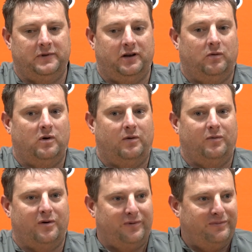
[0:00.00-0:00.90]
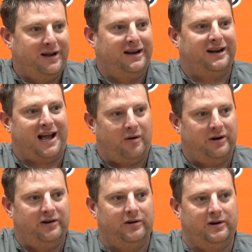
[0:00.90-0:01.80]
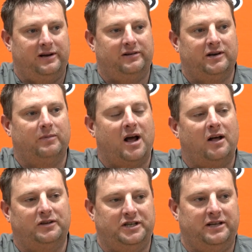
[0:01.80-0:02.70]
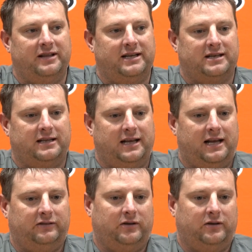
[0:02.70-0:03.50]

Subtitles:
what we mean and how we do it and terminology and things like that.